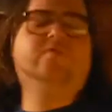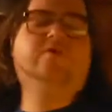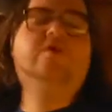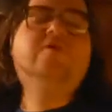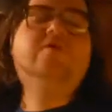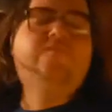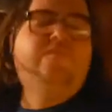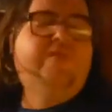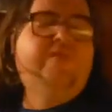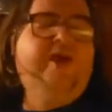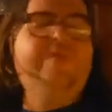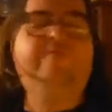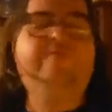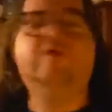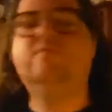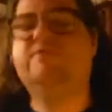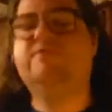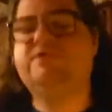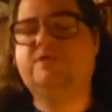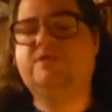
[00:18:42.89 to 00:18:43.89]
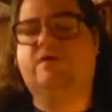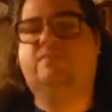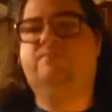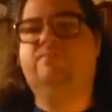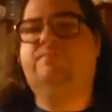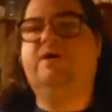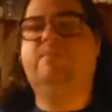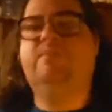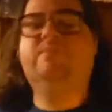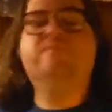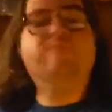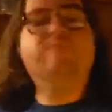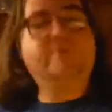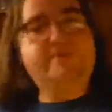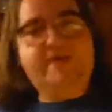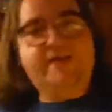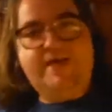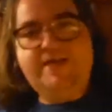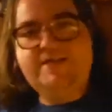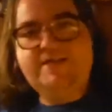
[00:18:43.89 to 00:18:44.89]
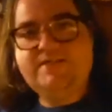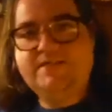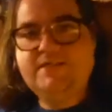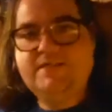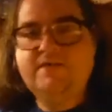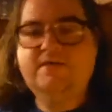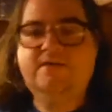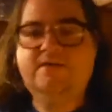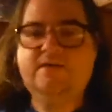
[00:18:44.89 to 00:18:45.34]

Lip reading: You can flavor it with salt and pepper for taste.